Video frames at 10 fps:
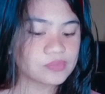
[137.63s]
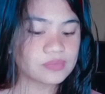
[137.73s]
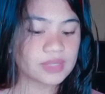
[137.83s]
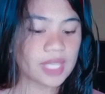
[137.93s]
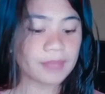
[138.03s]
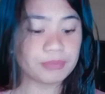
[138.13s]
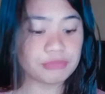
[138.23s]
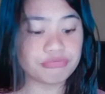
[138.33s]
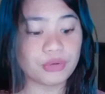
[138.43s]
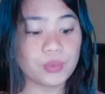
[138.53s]
And
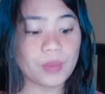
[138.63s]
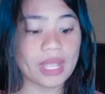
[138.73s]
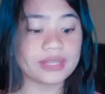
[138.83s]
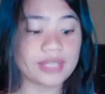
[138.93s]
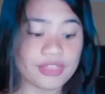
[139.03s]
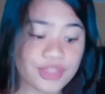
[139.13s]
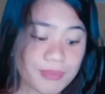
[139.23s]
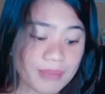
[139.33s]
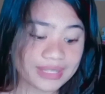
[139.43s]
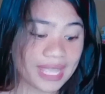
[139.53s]
before another
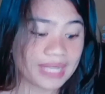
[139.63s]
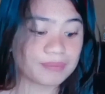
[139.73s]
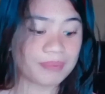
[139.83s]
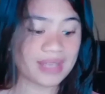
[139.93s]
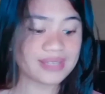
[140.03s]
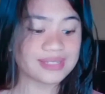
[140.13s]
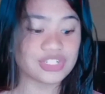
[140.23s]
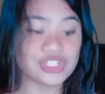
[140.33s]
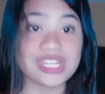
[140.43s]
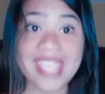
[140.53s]
month had passed,
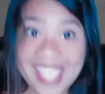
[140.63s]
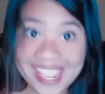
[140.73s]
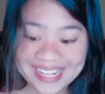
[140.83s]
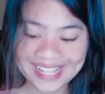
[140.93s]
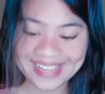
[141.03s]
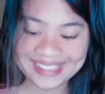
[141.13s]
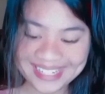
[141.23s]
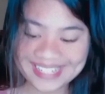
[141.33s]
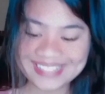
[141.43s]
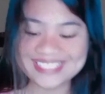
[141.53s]
she had a
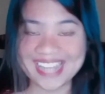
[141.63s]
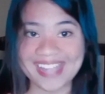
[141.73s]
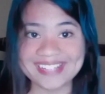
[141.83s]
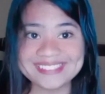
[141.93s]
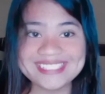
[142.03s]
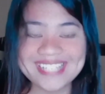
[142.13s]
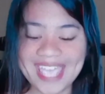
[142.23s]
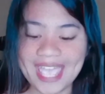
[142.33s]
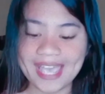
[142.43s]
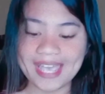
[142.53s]
little child,
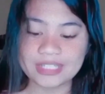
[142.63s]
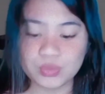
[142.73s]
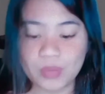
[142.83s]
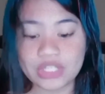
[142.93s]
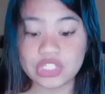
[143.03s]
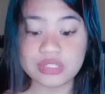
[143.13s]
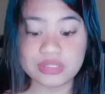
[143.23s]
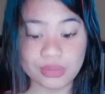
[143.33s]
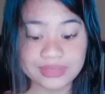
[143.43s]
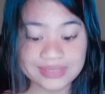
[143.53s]
and when she
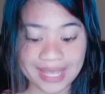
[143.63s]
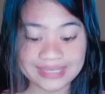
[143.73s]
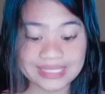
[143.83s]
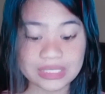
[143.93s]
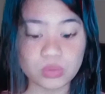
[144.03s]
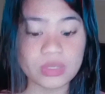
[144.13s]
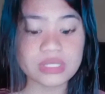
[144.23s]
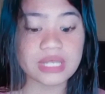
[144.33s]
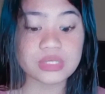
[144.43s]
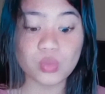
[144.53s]
saw that it
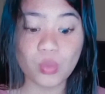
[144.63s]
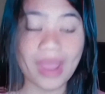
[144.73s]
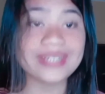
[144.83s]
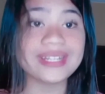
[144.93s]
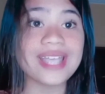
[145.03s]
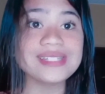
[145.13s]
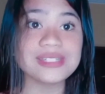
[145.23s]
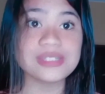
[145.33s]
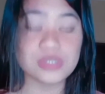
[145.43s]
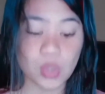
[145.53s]
was as white as
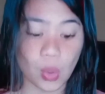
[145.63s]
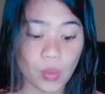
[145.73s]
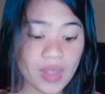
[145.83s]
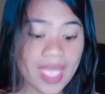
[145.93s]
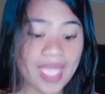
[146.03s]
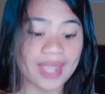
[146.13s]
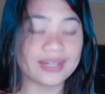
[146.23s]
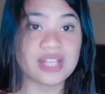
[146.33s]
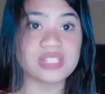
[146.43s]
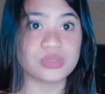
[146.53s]
snow and
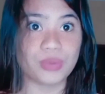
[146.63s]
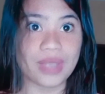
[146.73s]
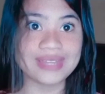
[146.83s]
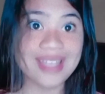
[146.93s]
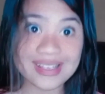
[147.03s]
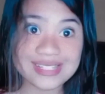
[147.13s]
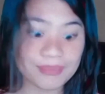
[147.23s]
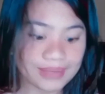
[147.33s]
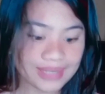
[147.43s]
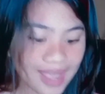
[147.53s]
as red as
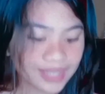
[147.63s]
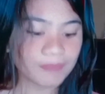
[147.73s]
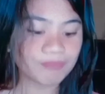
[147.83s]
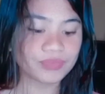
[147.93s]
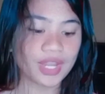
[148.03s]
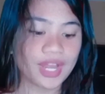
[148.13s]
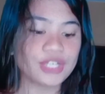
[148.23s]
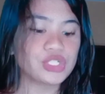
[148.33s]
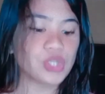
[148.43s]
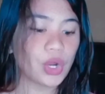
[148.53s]
blood, her
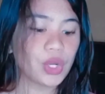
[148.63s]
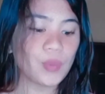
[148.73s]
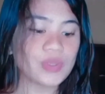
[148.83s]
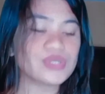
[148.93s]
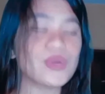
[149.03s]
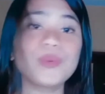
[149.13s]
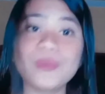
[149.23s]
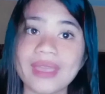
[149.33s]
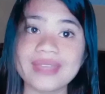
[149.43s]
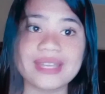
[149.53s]
joy was so
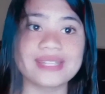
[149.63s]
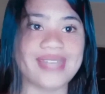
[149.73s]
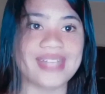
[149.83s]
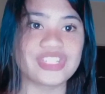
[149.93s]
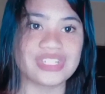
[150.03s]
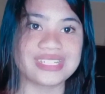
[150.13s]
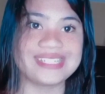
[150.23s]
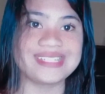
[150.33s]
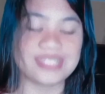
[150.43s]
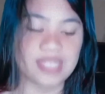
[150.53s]
great that
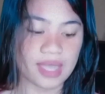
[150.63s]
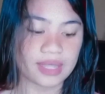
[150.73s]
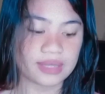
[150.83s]
she died.